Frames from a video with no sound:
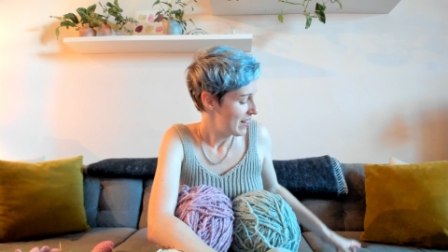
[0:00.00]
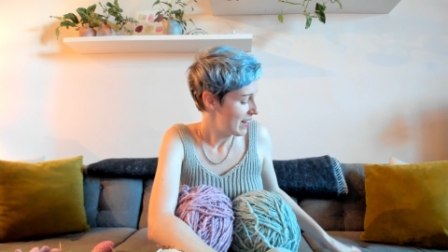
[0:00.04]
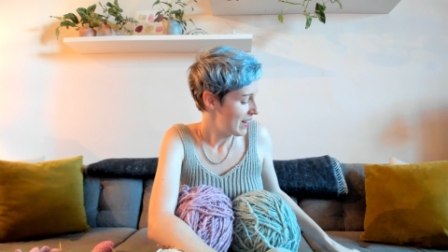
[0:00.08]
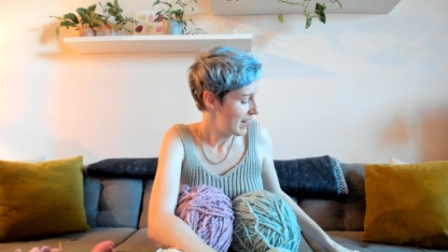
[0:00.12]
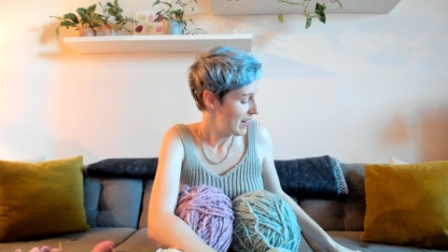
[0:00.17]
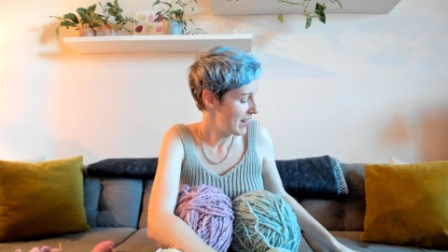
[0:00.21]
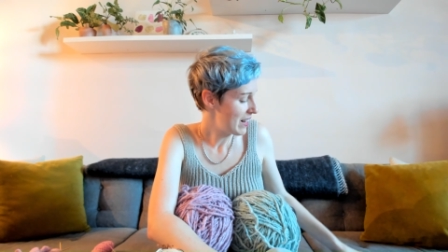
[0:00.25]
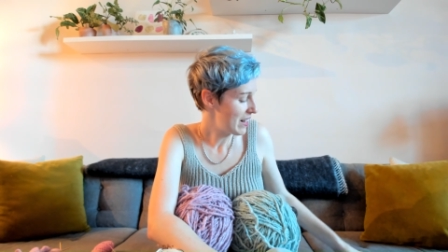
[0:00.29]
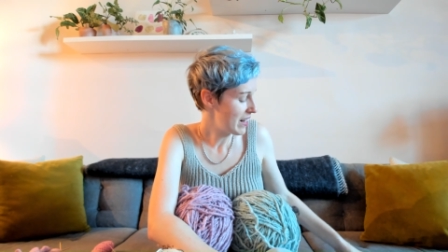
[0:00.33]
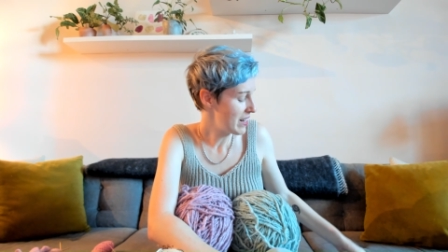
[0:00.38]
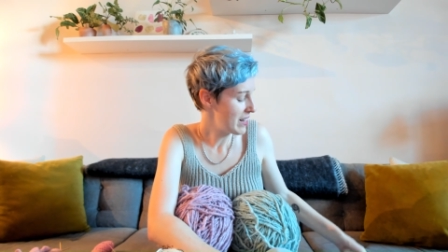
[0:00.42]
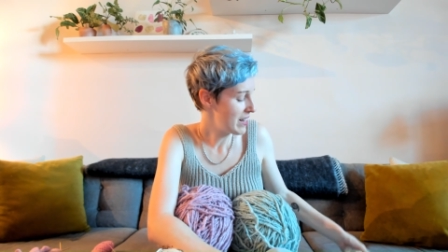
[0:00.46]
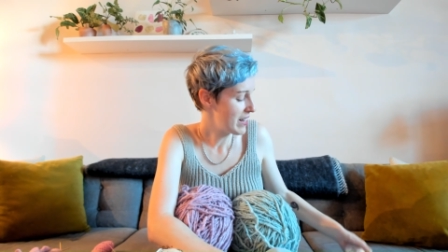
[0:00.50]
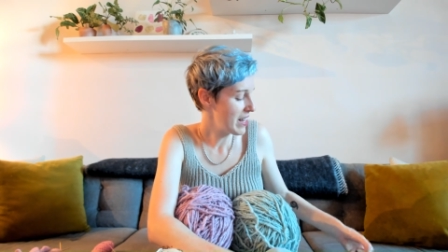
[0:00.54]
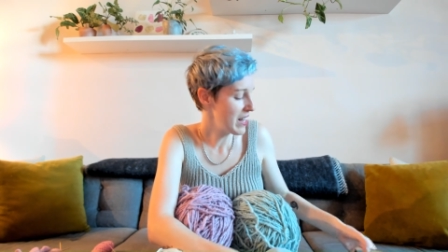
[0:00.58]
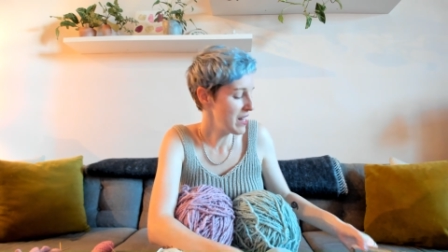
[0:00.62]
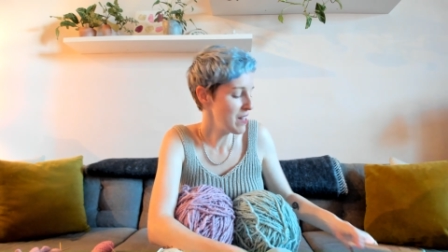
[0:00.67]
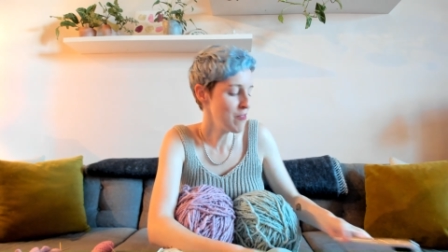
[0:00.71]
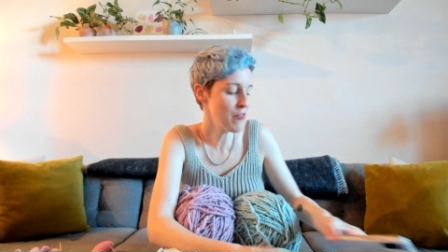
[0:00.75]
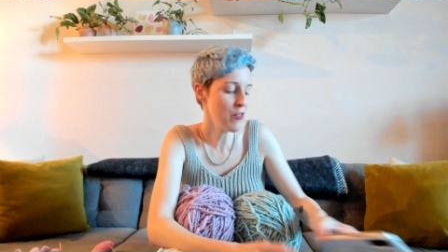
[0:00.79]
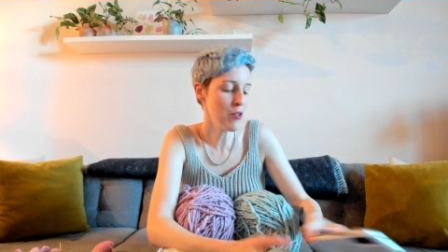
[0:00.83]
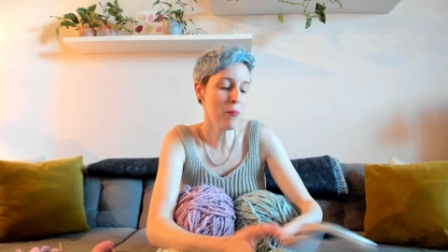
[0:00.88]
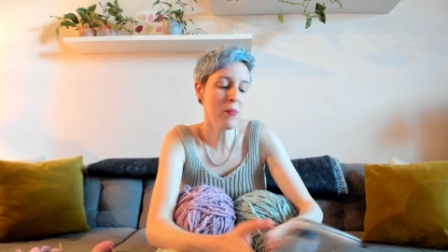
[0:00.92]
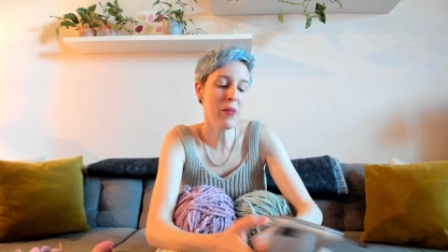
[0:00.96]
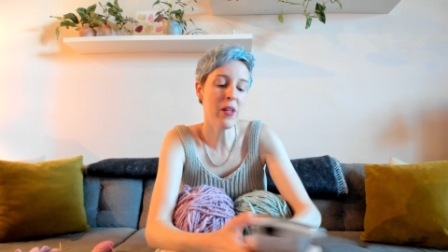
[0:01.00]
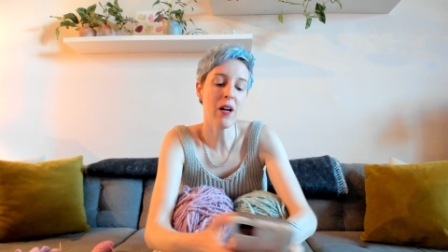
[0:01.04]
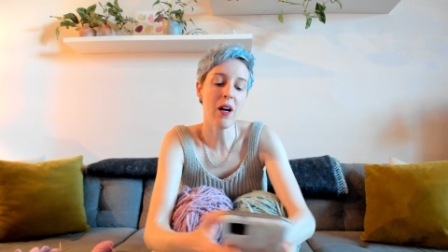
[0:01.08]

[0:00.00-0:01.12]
and I gave him the